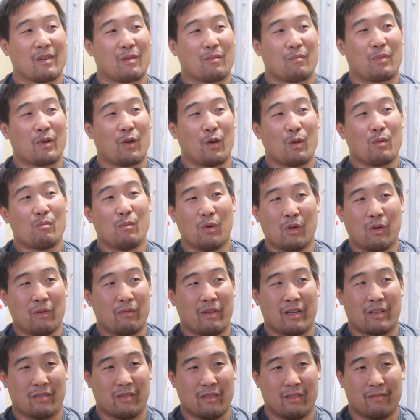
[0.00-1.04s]
Be at home more.
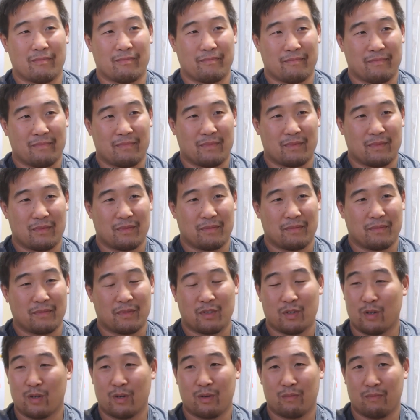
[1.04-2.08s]
That's it.
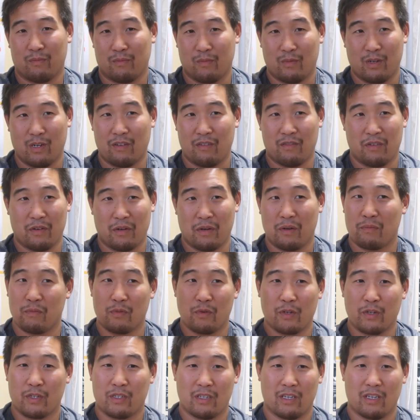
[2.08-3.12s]
So whatever I'm
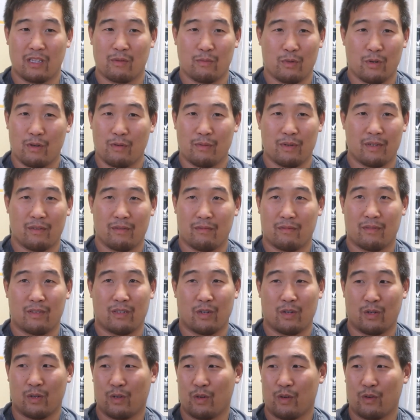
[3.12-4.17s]
working at the moment, you
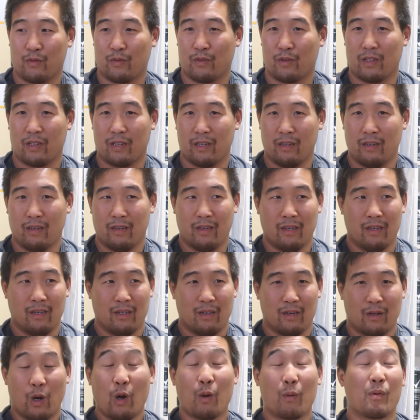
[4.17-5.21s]
know, hopefully
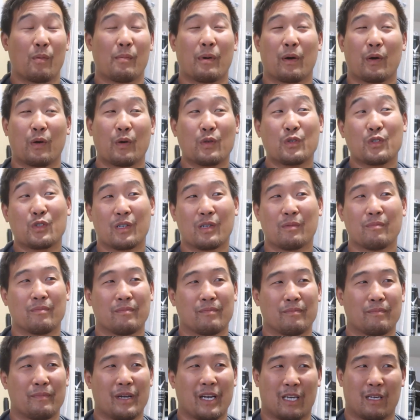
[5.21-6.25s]
open my own gym
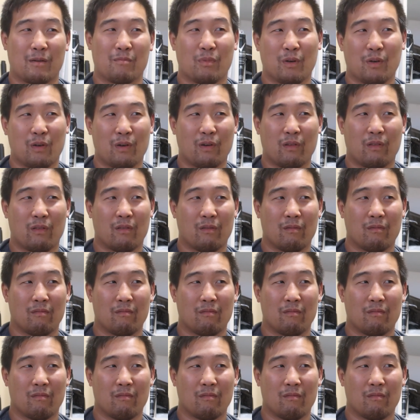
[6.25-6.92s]
back in Perth.